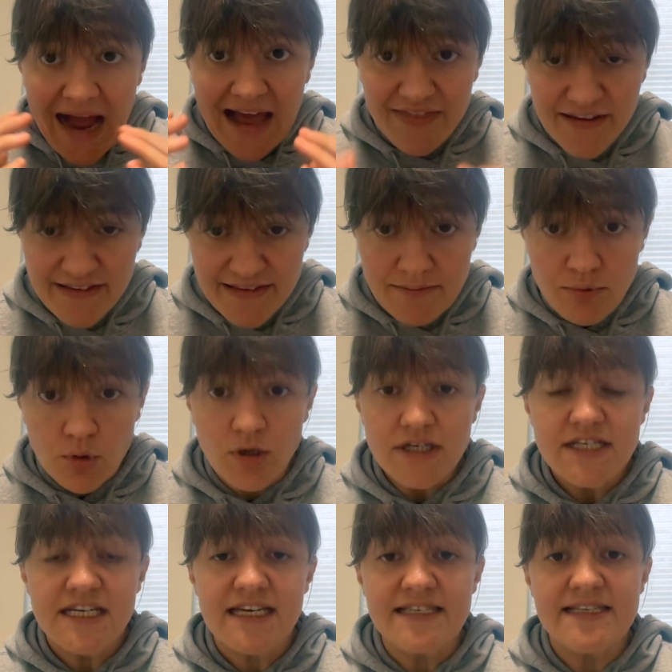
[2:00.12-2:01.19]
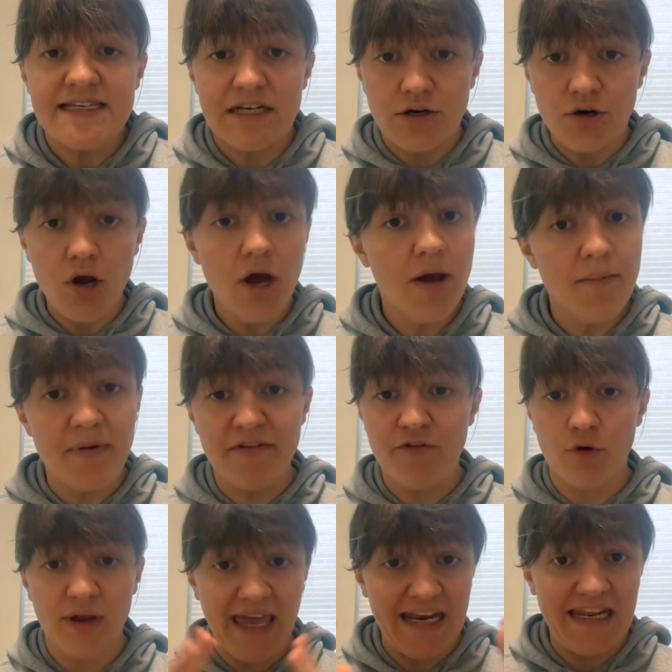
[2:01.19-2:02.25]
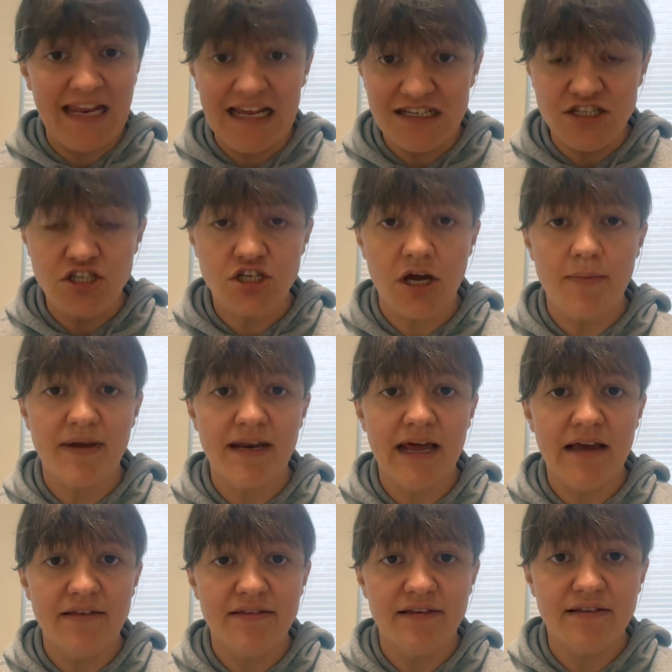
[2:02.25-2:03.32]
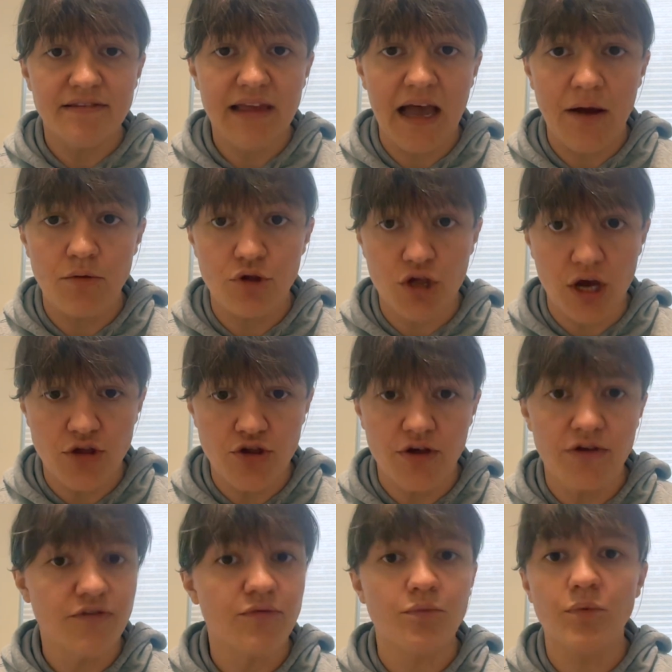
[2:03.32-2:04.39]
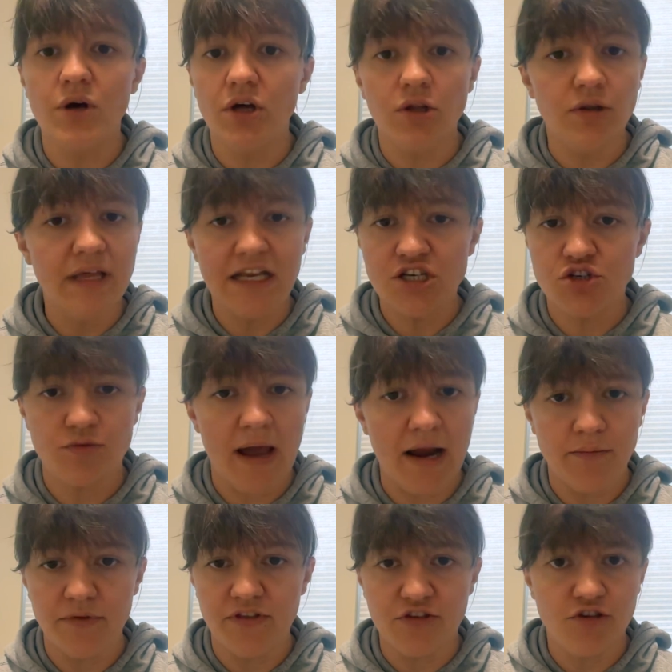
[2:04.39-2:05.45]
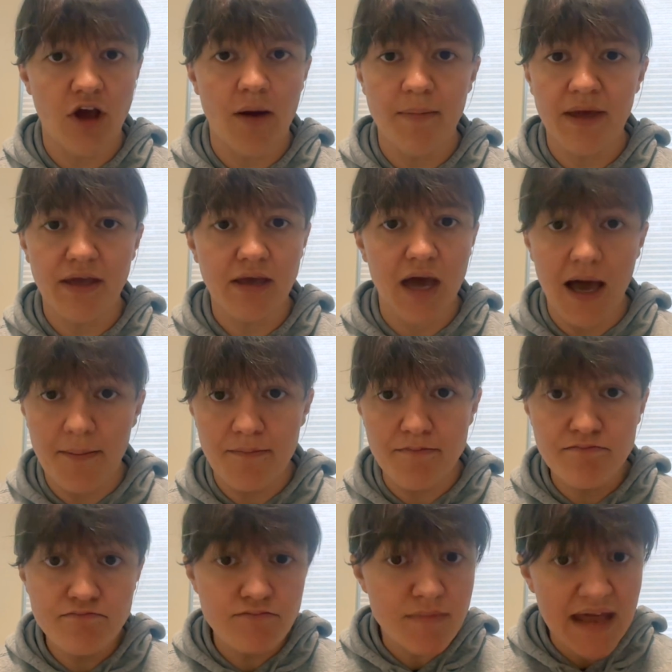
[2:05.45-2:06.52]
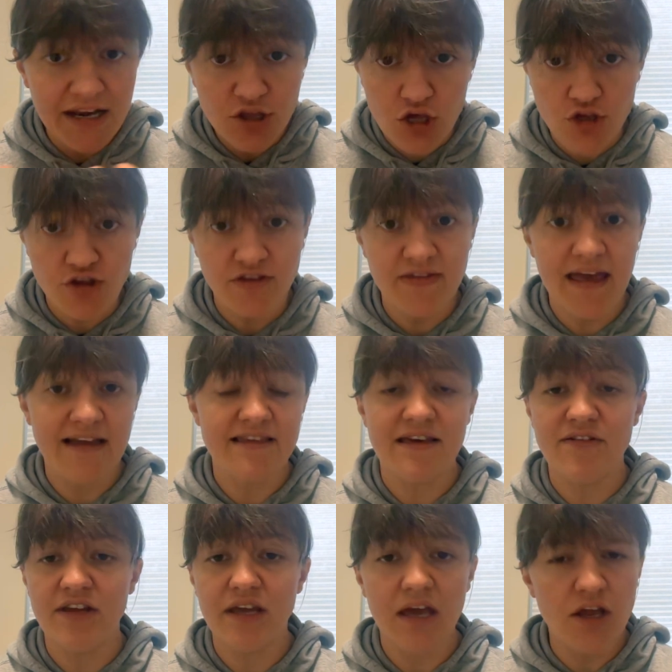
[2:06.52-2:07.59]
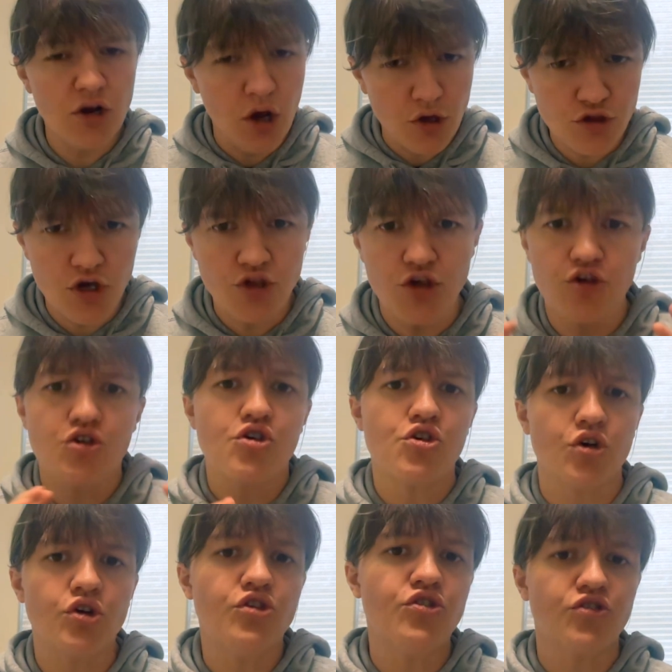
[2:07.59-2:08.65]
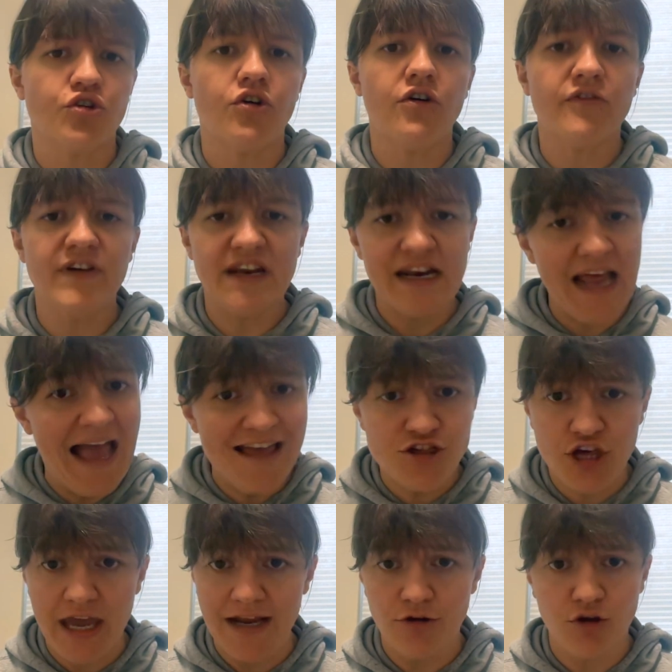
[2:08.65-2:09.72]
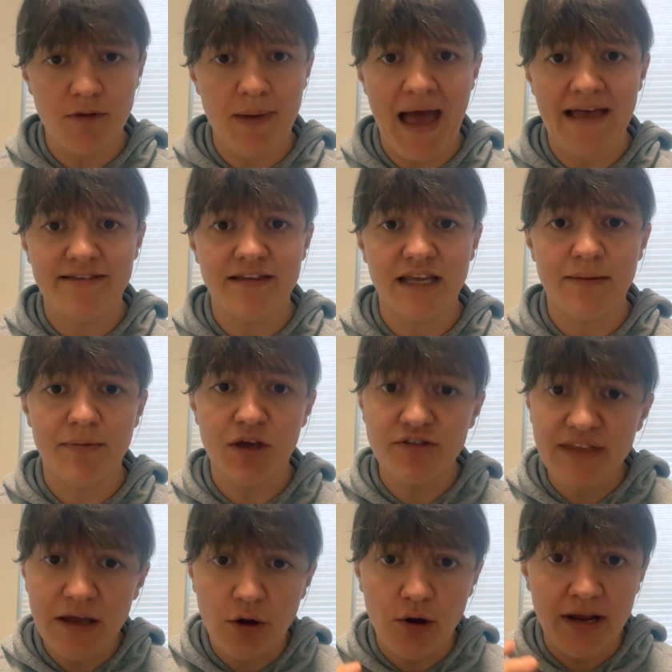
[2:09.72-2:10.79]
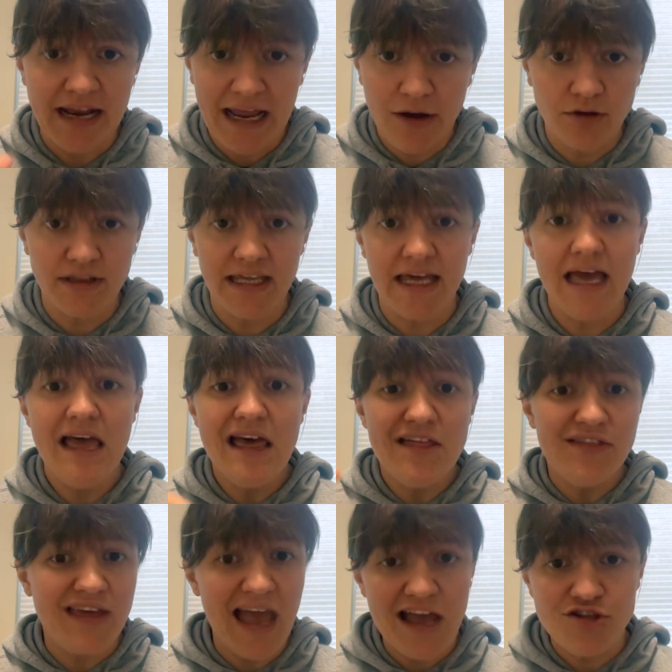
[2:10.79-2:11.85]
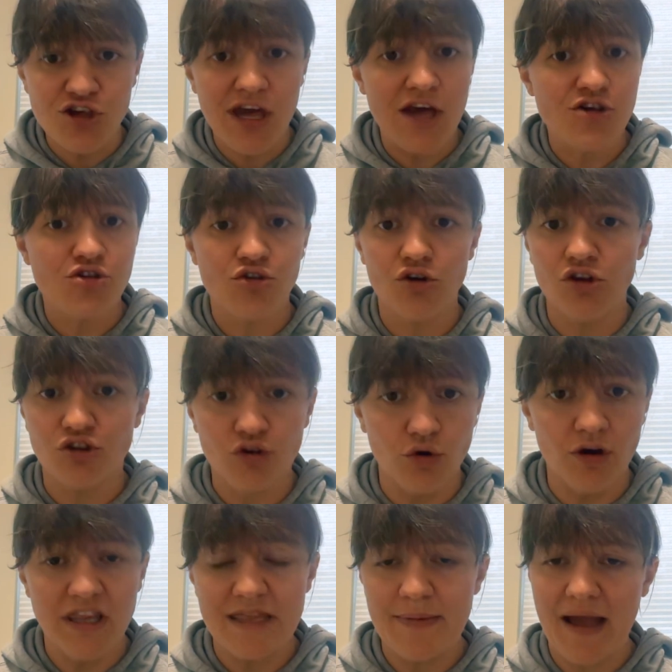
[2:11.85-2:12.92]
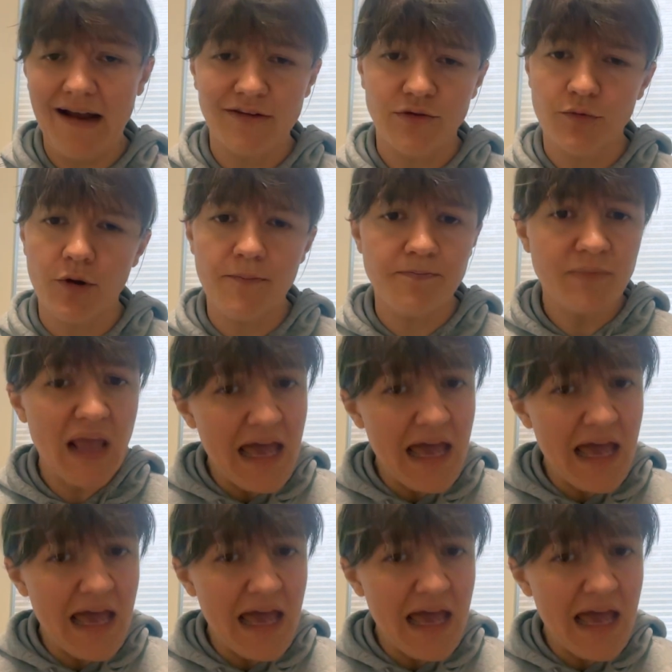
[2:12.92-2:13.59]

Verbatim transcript: I think it's important to consider before getting into the topic analysis how judges will interact with this topic. Um, many judges in the activity, and all judges should serve in an educator capacity because they are inherently the educational adult in the back of the room.